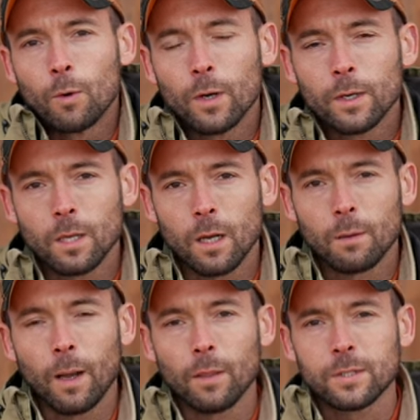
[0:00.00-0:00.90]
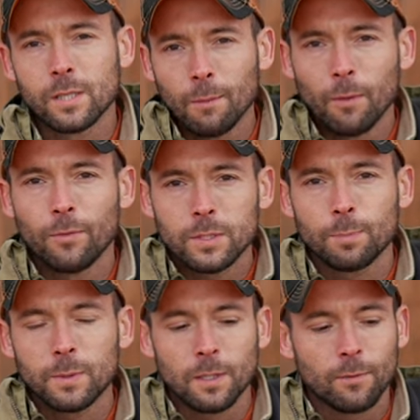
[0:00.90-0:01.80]
We're here to talk about some of the
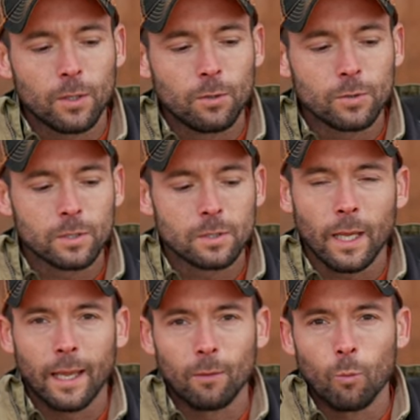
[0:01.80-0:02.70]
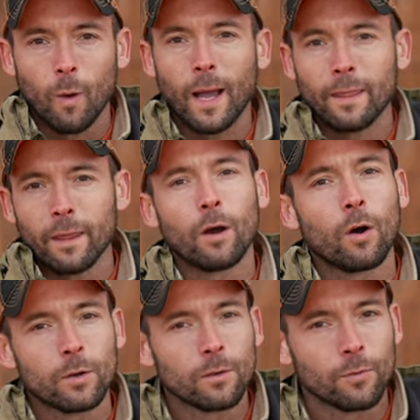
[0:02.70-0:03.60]
specific uses and why they
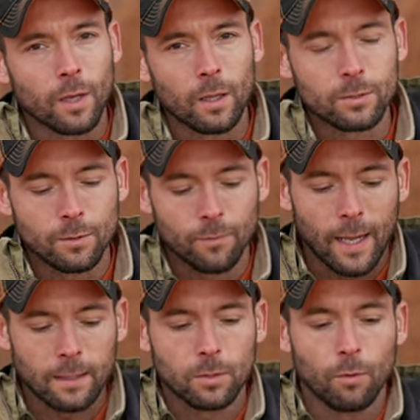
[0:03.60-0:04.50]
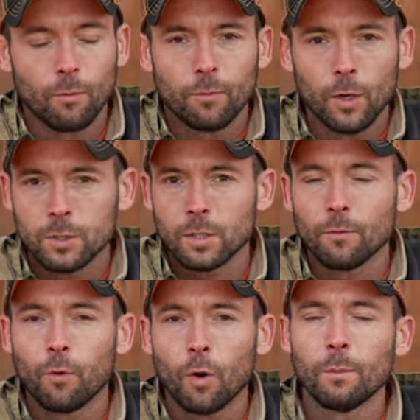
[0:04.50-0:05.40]
are different colors in fact. So first
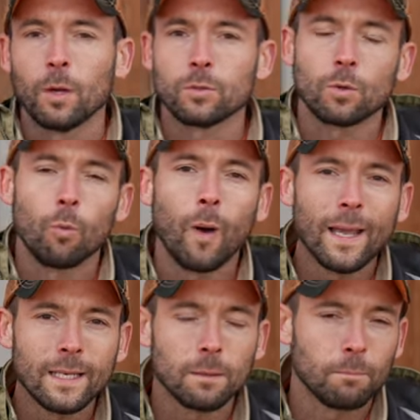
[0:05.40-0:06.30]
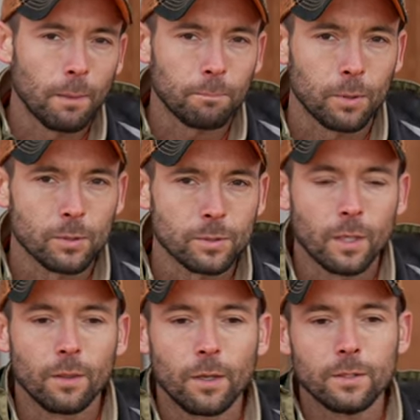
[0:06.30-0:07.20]
and foremost, white bumpers.
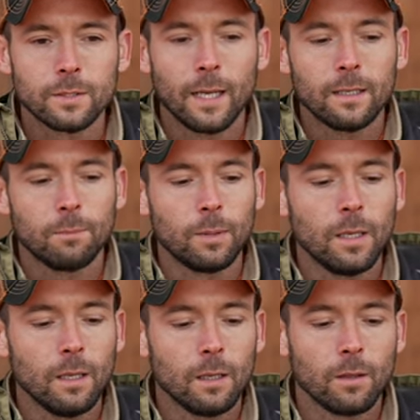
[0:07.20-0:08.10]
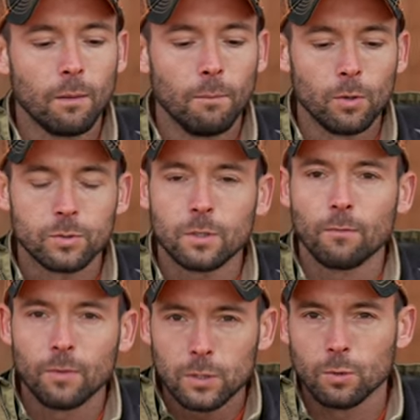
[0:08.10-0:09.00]
They're designed to be the most
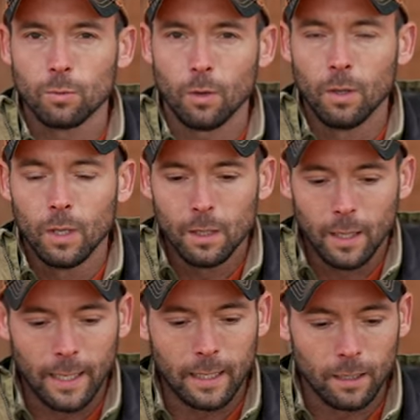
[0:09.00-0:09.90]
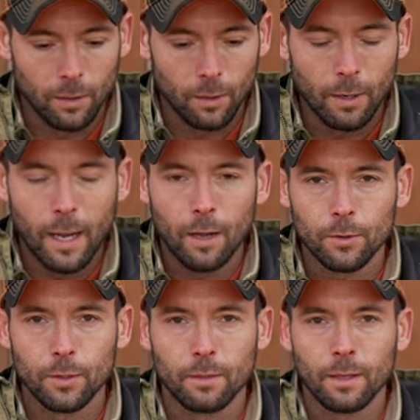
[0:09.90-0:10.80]
visual. Laying on the
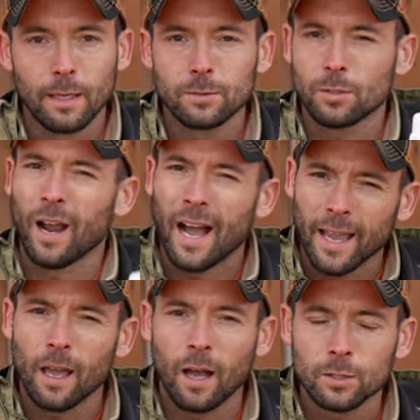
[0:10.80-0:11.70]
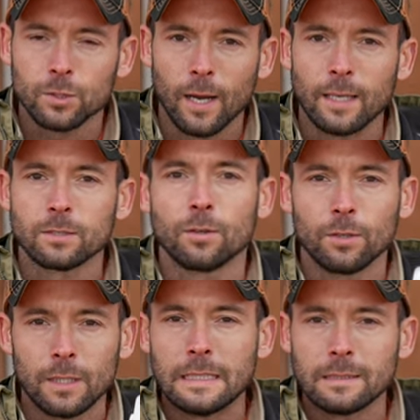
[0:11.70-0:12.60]
ground or anything else, they're high contrast, so
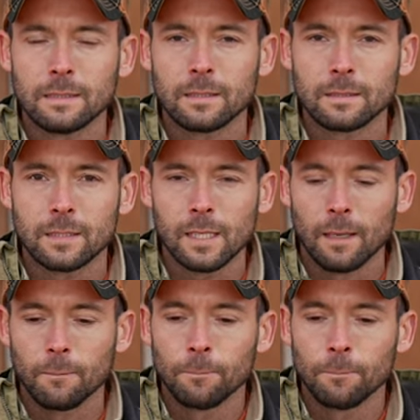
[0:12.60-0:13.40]
they're easy to see.